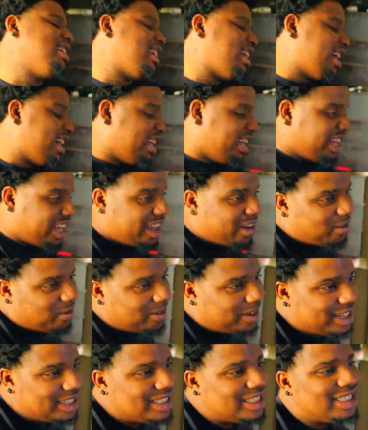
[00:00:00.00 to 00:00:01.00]
Now that
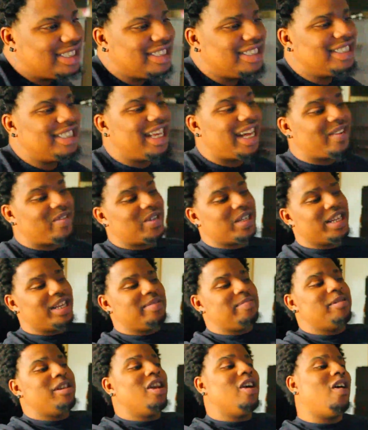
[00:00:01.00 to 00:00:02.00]
one
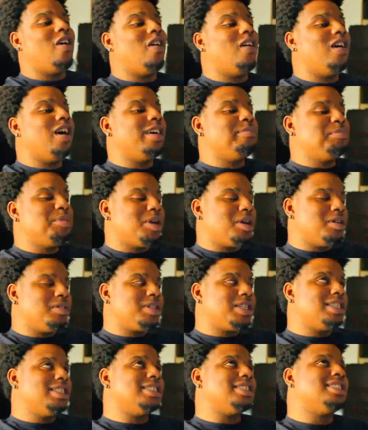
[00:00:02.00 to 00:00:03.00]
hit me hard,
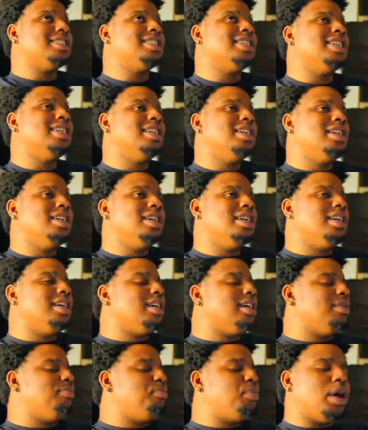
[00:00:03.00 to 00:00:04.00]
bro, cause
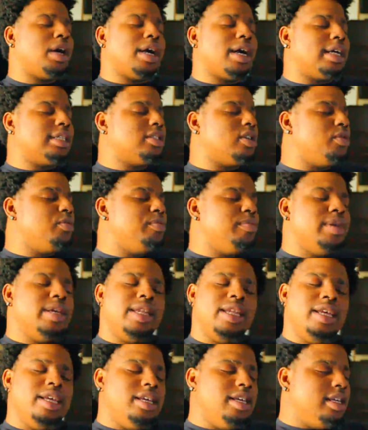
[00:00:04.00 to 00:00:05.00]
bro, I got so
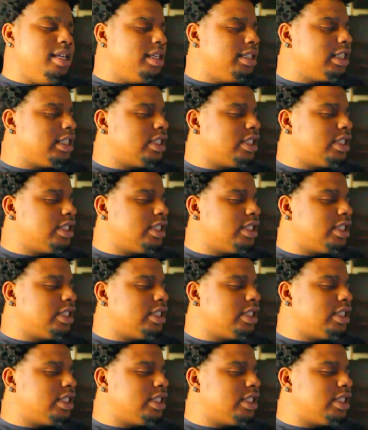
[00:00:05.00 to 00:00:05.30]
many